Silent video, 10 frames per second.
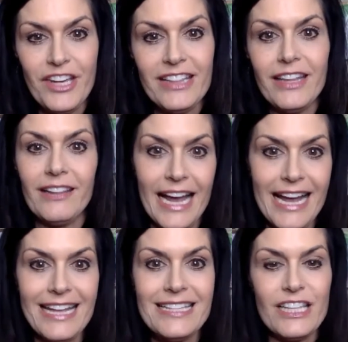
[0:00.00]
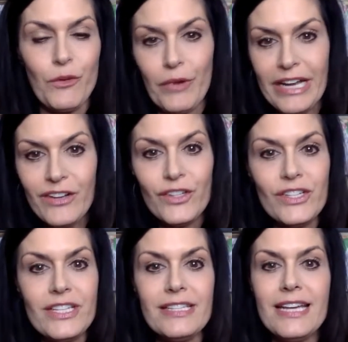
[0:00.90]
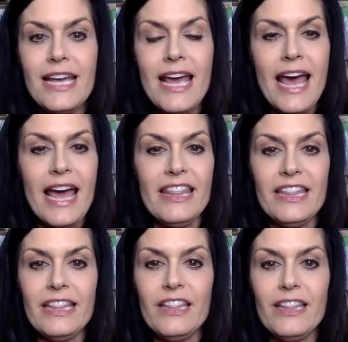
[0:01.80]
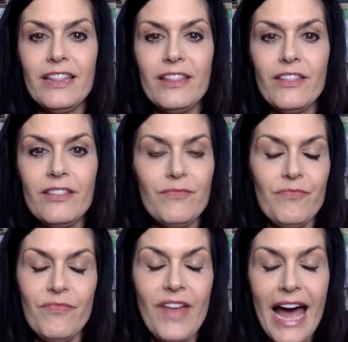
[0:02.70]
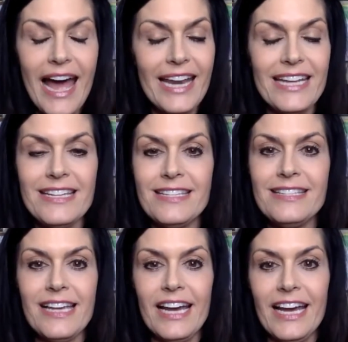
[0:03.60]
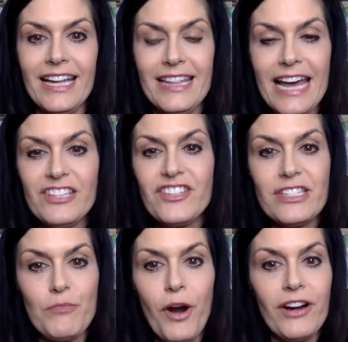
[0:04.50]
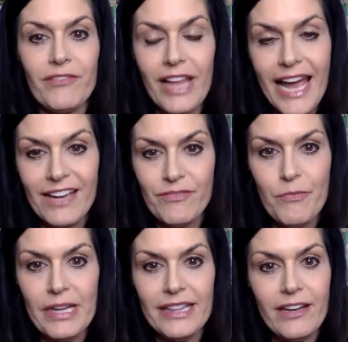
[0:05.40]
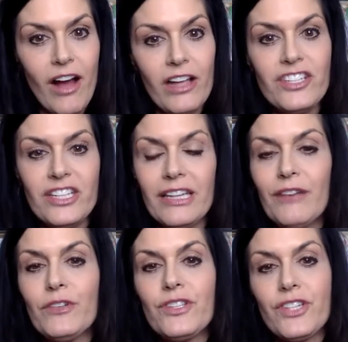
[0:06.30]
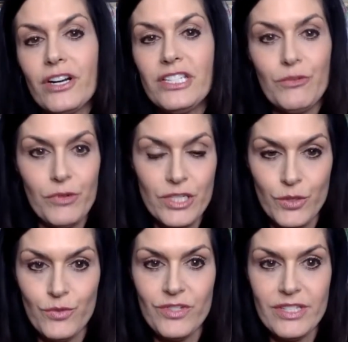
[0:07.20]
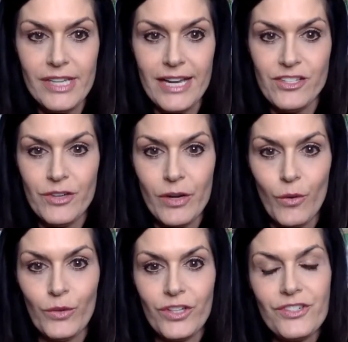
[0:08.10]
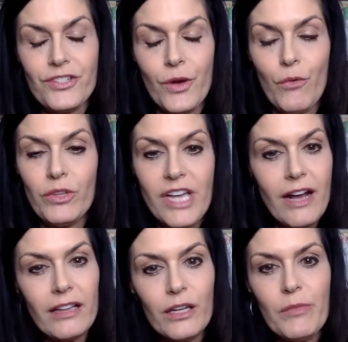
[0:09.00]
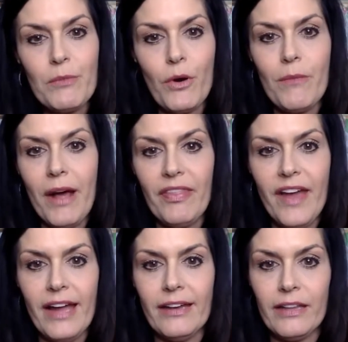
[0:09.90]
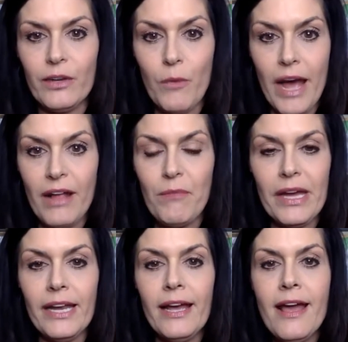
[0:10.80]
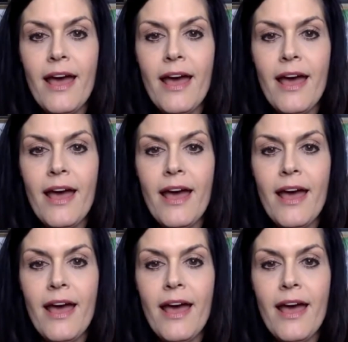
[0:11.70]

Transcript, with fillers: you get the lines and the wrinkles. And that is uh, that's just a part of life but the collagen levels start to reduce as you get older so we'll talk a little bit more about that in a little while but